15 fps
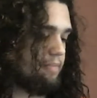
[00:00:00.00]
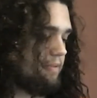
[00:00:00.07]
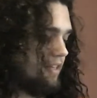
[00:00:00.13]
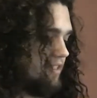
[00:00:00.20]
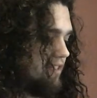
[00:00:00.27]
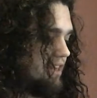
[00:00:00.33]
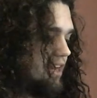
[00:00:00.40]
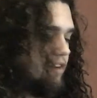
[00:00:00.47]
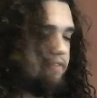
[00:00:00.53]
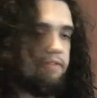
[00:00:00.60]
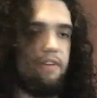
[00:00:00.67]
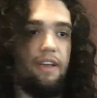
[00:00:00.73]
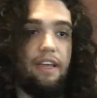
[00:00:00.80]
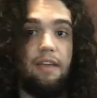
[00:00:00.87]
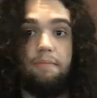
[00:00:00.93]
but instead of
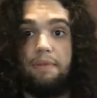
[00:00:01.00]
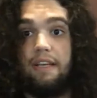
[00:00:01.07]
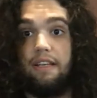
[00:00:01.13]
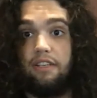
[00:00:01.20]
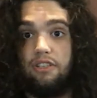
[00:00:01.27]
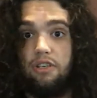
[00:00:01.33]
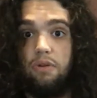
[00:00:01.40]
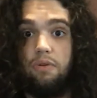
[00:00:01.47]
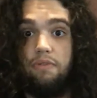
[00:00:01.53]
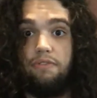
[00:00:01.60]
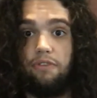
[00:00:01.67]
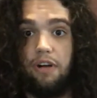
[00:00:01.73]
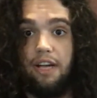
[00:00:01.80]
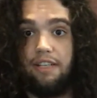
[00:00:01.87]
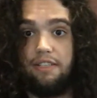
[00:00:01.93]
it being 2
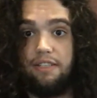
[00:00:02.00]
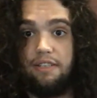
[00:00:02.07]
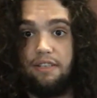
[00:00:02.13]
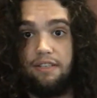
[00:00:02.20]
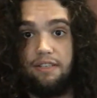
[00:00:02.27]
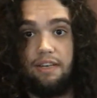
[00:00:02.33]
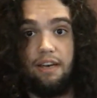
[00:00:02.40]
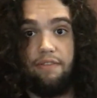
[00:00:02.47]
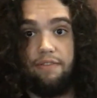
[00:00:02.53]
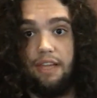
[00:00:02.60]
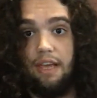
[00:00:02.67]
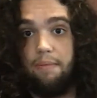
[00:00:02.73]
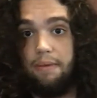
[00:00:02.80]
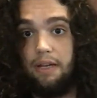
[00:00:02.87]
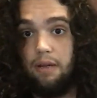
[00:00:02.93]
frets, instead of
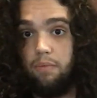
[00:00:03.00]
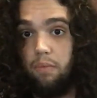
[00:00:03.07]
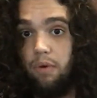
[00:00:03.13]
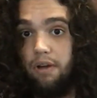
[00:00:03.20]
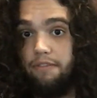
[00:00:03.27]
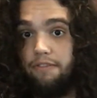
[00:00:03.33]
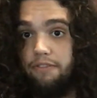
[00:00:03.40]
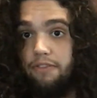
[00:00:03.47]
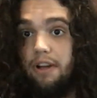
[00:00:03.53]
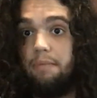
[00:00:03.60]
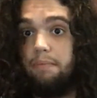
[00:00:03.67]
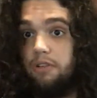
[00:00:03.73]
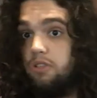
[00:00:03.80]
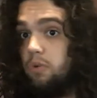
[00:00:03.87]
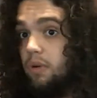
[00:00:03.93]
there being 1
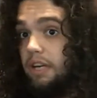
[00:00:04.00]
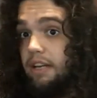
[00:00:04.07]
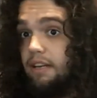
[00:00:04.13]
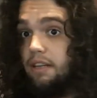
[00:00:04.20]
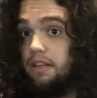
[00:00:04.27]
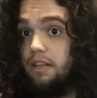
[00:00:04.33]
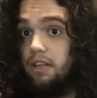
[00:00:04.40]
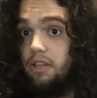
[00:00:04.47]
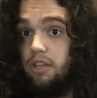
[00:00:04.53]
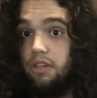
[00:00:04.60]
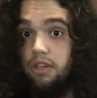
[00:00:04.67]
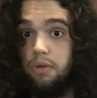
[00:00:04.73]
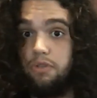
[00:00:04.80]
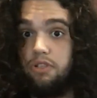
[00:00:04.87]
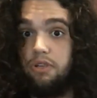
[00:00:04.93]
fret between
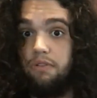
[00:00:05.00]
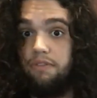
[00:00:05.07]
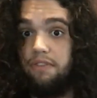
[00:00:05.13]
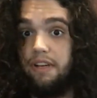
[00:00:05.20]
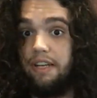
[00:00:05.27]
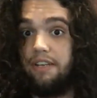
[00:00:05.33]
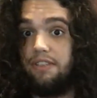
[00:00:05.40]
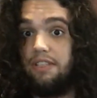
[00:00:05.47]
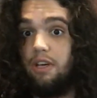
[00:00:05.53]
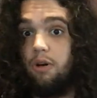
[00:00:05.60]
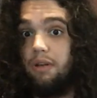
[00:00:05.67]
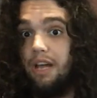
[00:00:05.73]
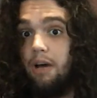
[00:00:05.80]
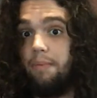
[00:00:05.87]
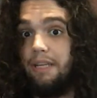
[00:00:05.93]
those 2 fingers, there
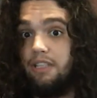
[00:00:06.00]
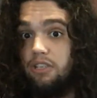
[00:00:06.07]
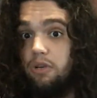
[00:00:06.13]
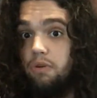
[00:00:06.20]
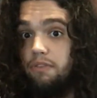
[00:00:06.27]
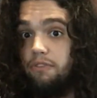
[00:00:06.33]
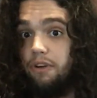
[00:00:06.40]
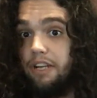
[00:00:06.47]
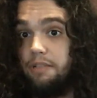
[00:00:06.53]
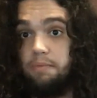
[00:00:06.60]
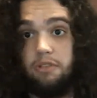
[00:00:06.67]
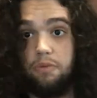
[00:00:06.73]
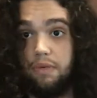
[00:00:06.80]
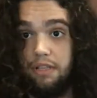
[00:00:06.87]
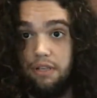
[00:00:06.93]
will now be 2 frets
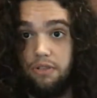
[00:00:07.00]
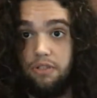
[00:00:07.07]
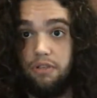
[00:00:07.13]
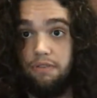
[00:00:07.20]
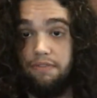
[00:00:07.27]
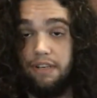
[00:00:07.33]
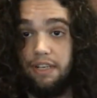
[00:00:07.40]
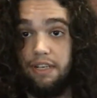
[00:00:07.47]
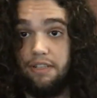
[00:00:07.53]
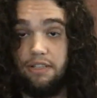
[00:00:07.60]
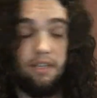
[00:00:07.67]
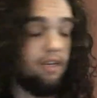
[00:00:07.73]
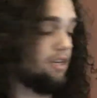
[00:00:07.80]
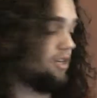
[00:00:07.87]
between those 2 fingers.